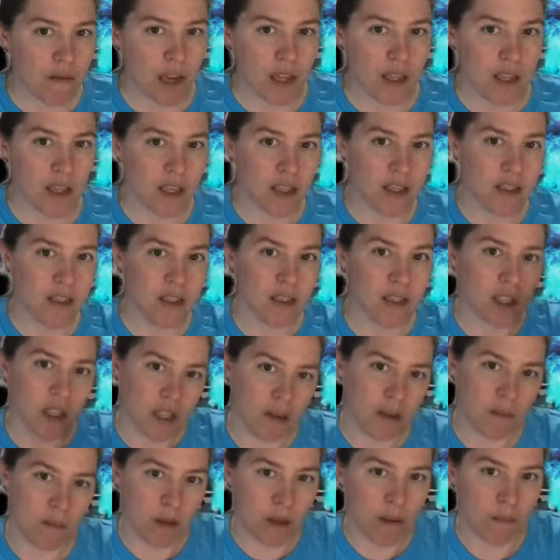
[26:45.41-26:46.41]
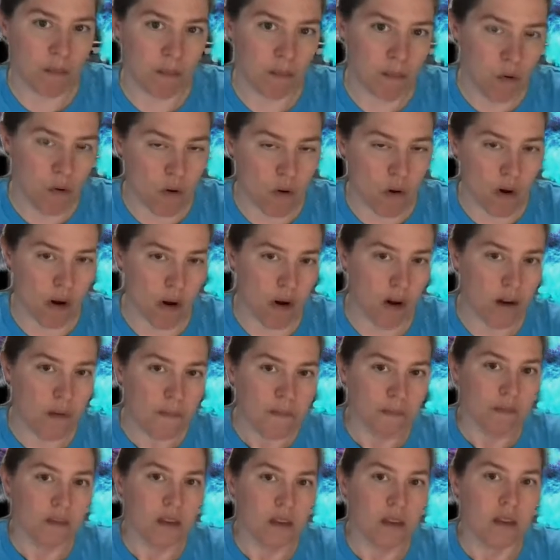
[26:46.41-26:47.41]
I think it's going to be more
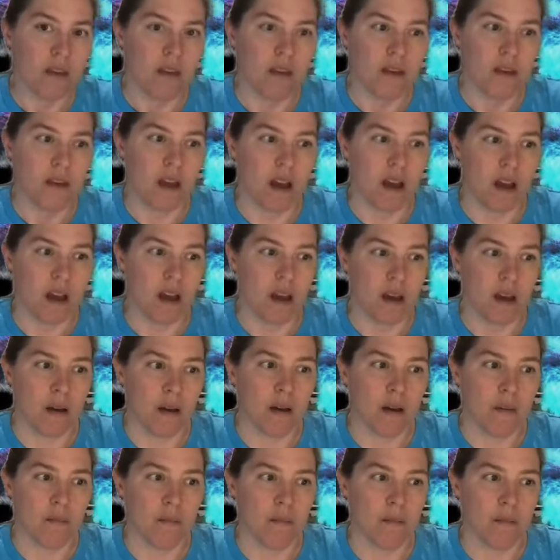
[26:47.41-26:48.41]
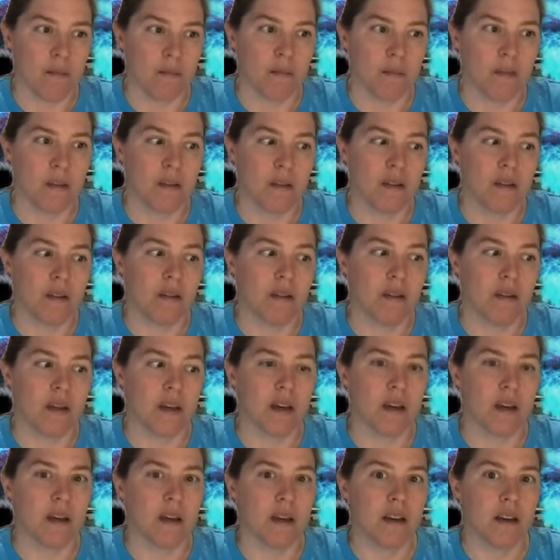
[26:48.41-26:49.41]

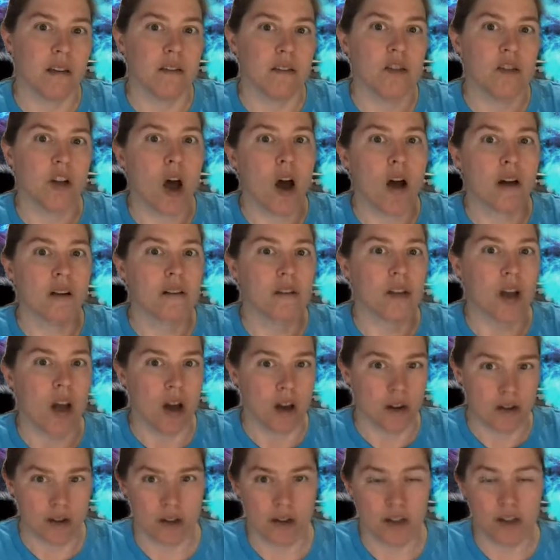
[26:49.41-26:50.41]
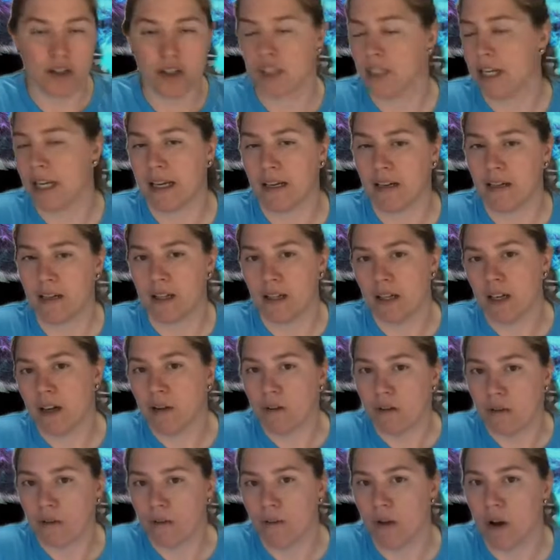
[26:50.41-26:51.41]
the dog's understanding
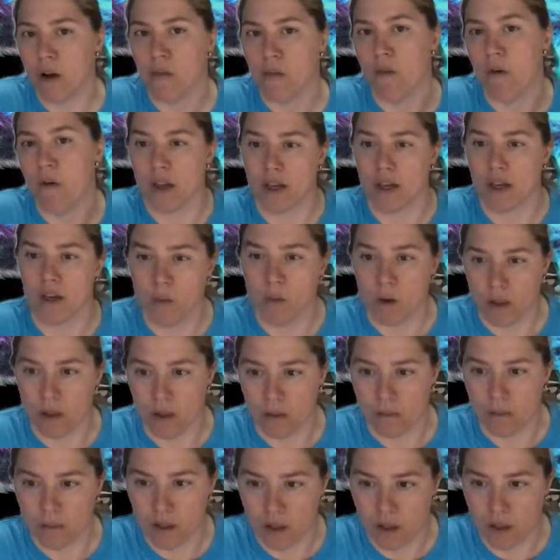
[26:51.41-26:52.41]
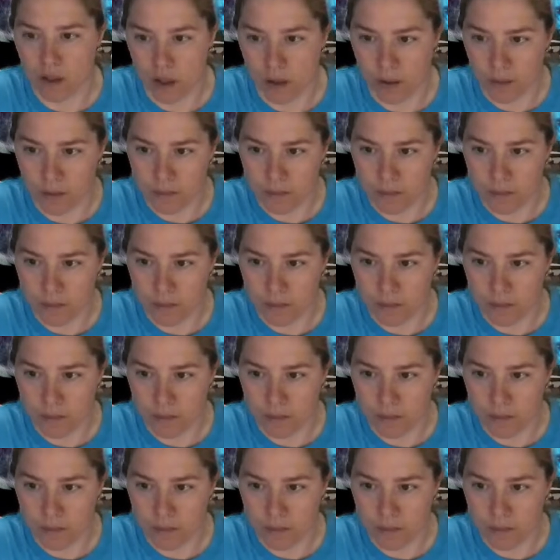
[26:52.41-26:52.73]
of what you want them to do.